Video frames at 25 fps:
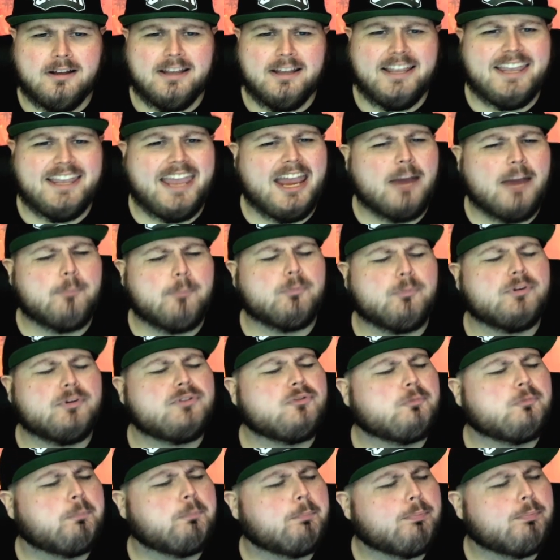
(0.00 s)

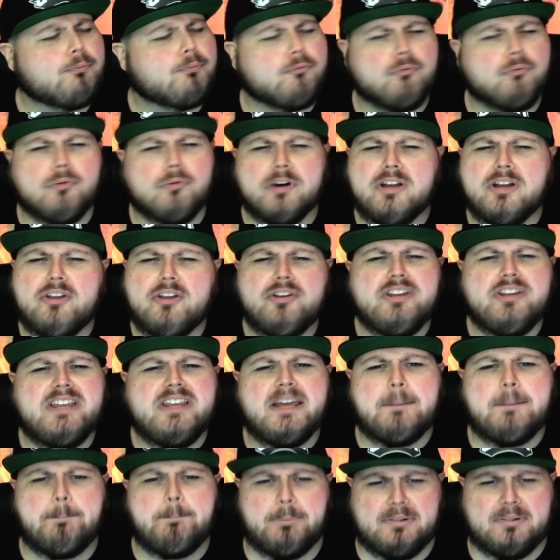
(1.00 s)
Cameron's
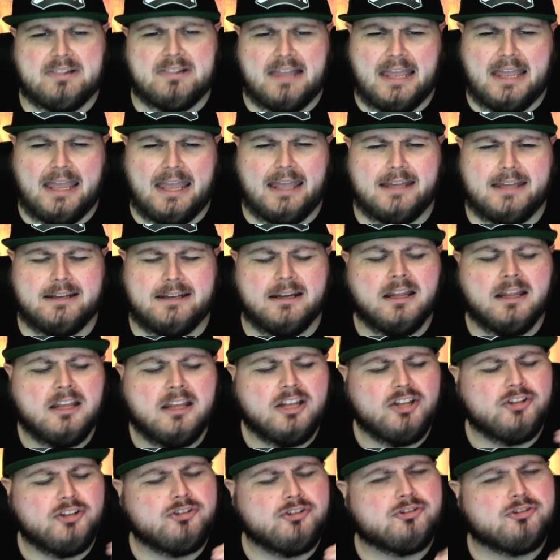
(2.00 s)
brilliant plan
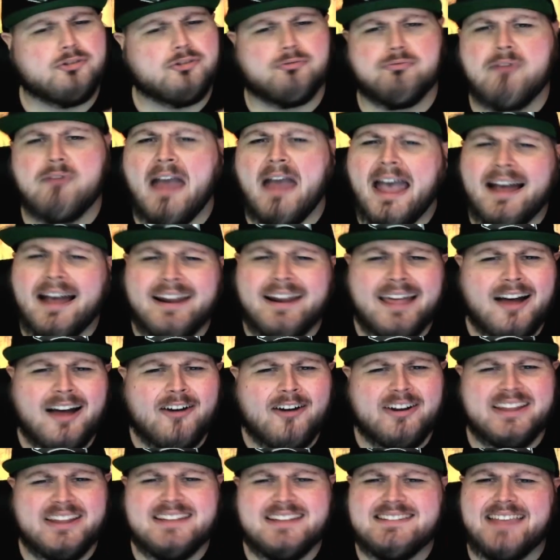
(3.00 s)
to rat
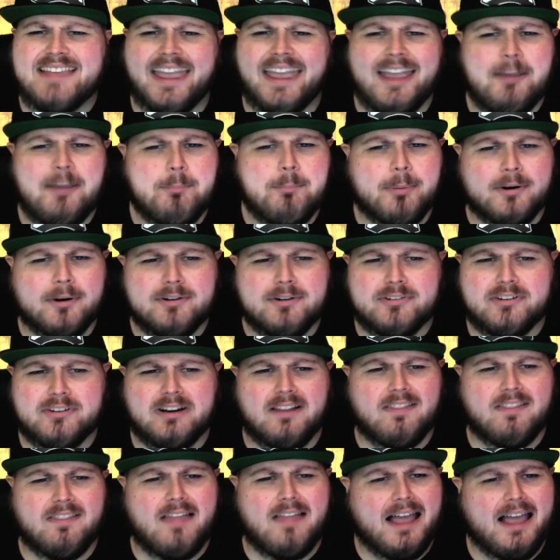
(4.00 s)
out his eight-person
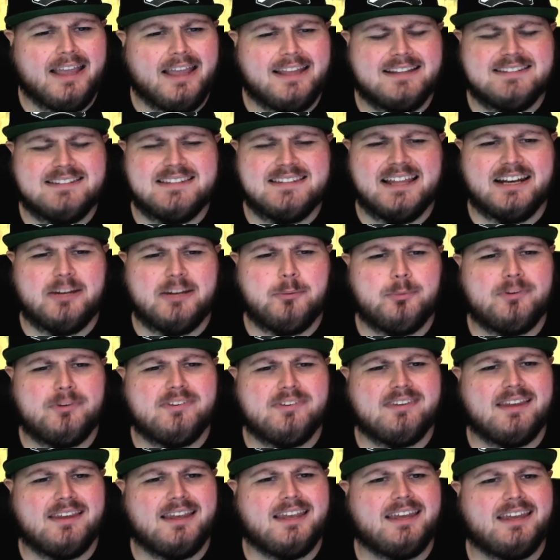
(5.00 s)
alliance that he
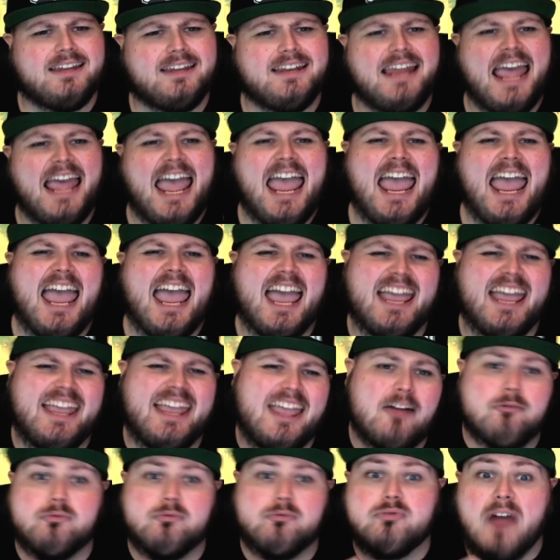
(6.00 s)
was in and
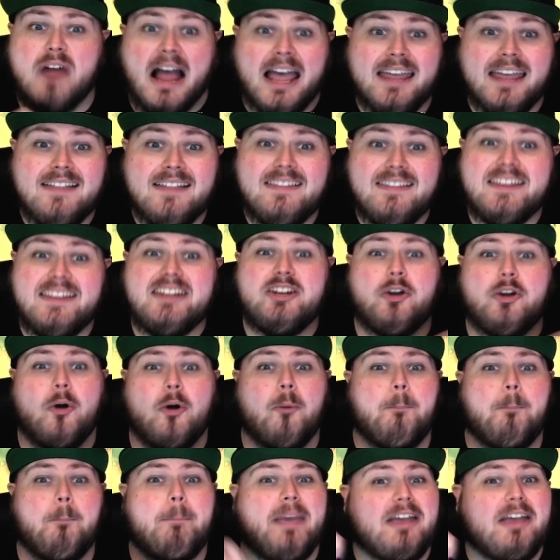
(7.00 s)
get Reilly to
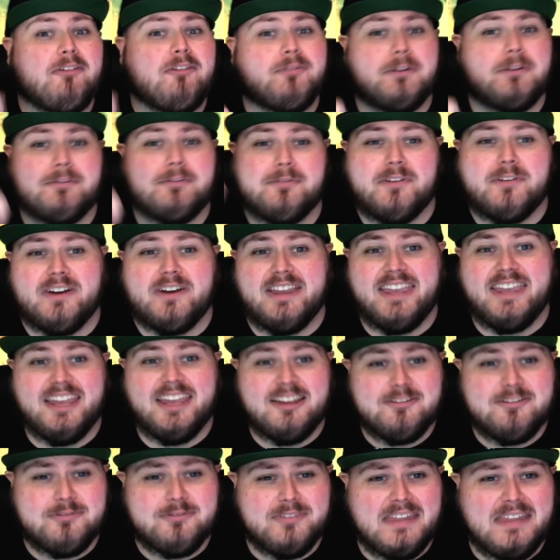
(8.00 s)
go beg for
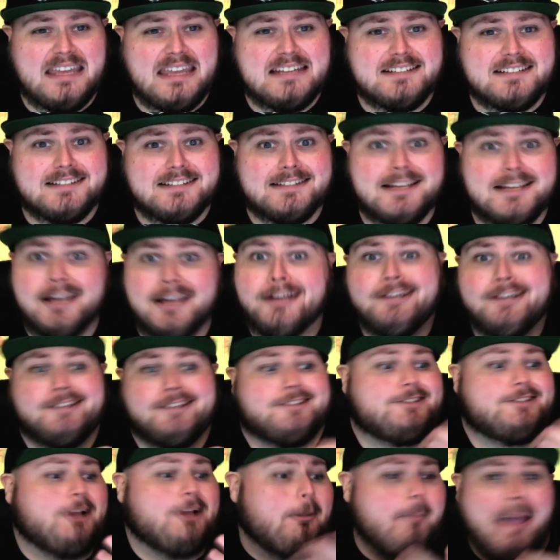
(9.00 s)
forgiveness.
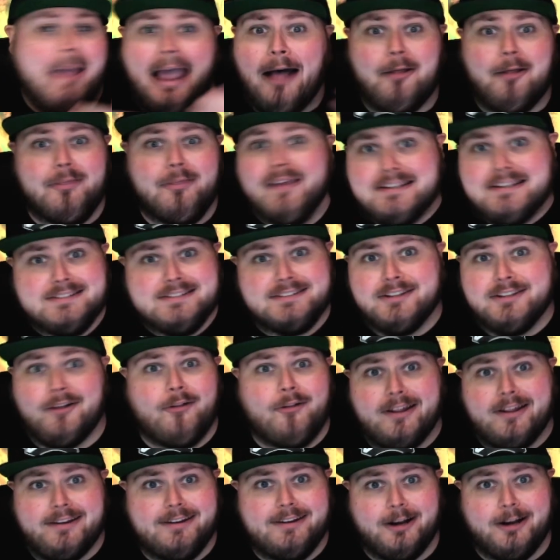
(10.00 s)
Somehow they still
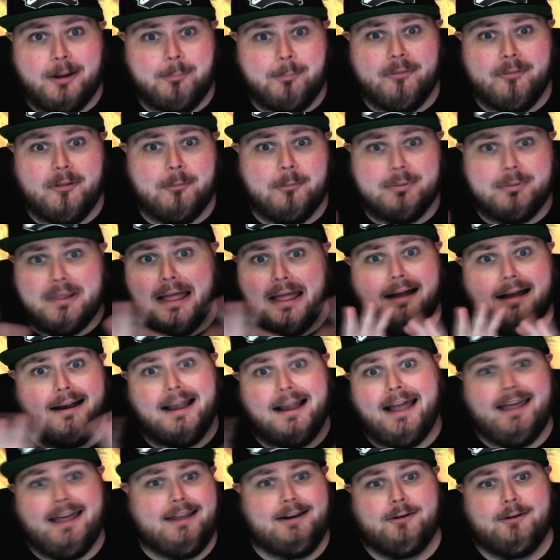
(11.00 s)
ended up on the block.
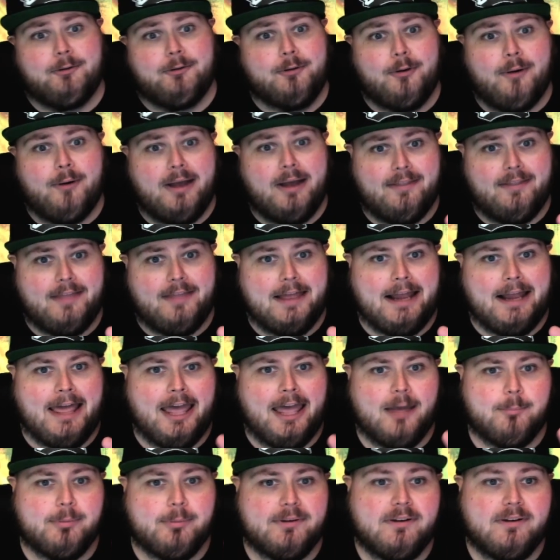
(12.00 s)
I don't know how that
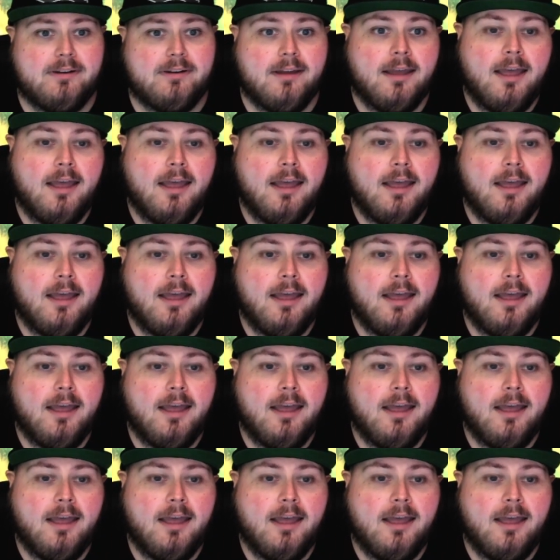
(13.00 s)
happened.